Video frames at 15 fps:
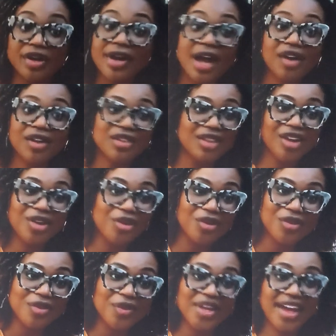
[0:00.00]
we're not
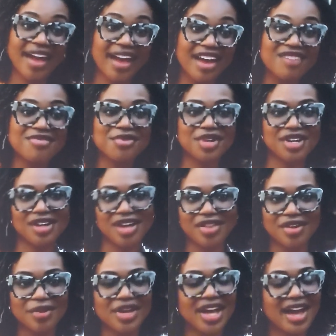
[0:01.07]
alone. We have one
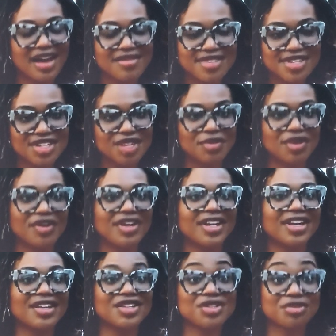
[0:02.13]
another. We have this
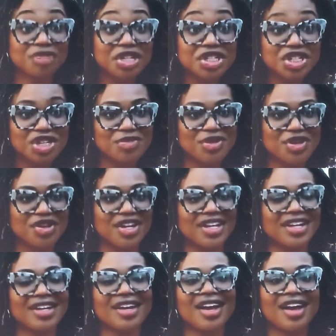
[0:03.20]
community, this rich
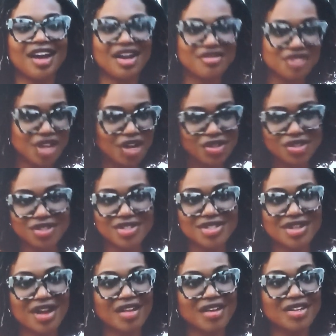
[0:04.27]
community of doctoral
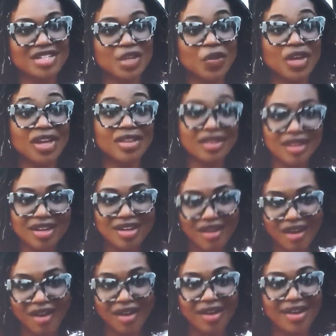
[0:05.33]
scholars that we can lean
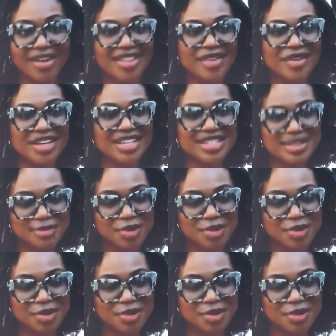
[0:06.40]
on and that we can